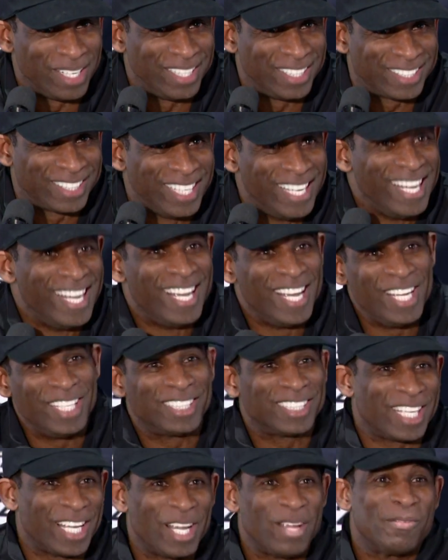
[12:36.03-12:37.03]
He, he,
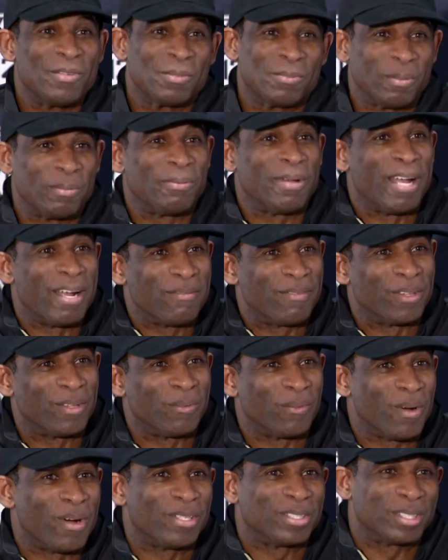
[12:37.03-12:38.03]
said he was prepared for the
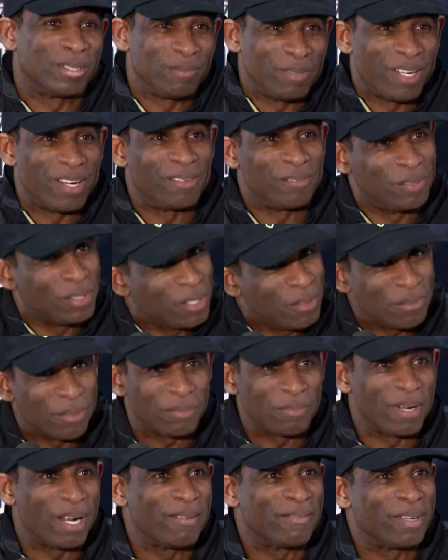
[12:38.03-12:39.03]
worst. So, no, you can
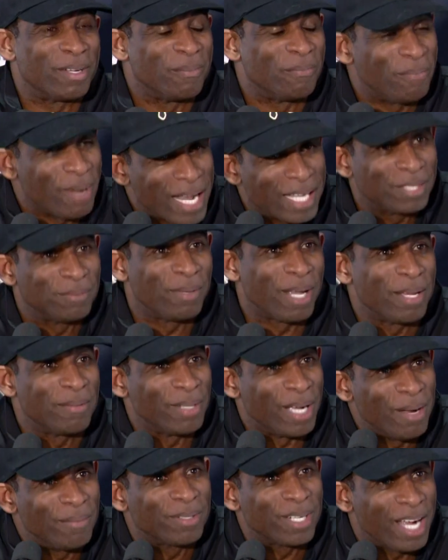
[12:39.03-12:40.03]
prepare for the best,
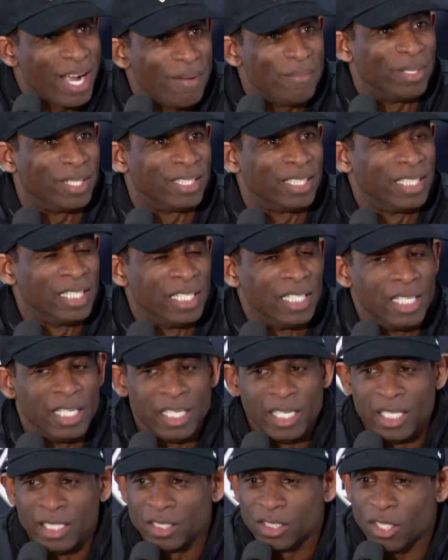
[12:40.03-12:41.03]
baby. I'm coming.
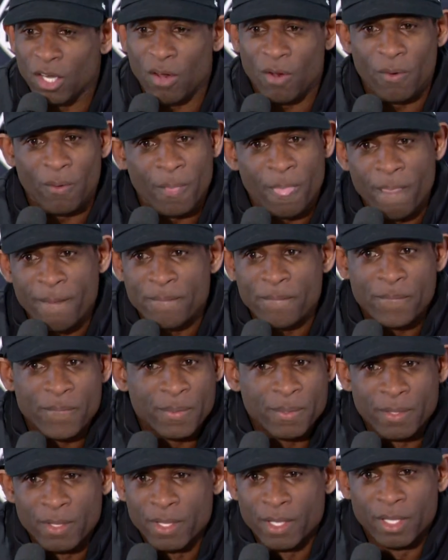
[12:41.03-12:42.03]
So
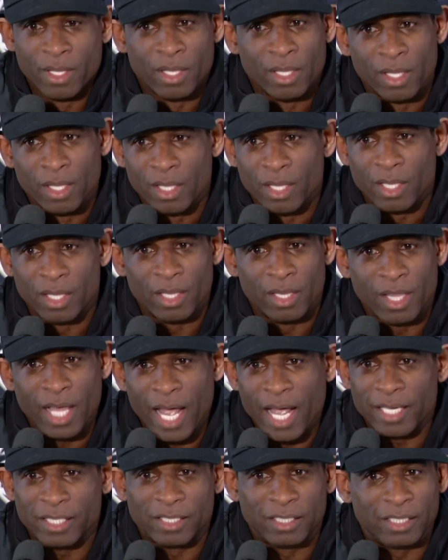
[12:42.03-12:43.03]

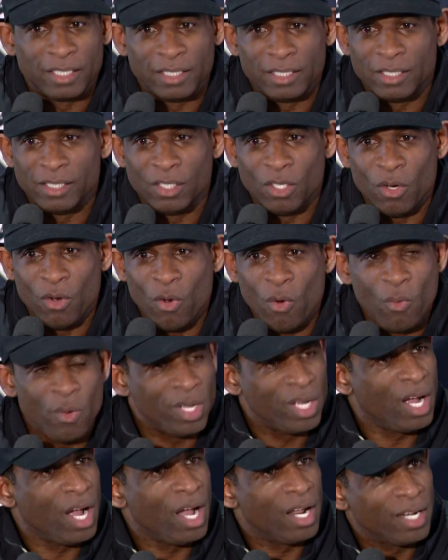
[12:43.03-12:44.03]
that's who
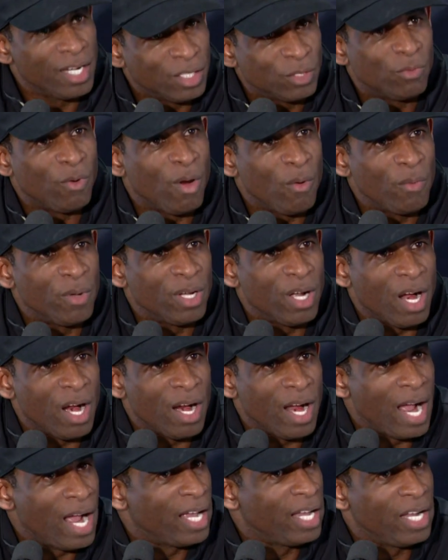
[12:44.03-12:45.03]
we are, that's what we
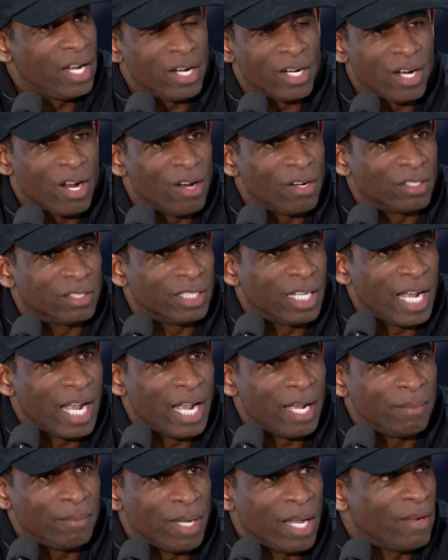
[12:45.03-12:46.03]
are. I hear it all the time.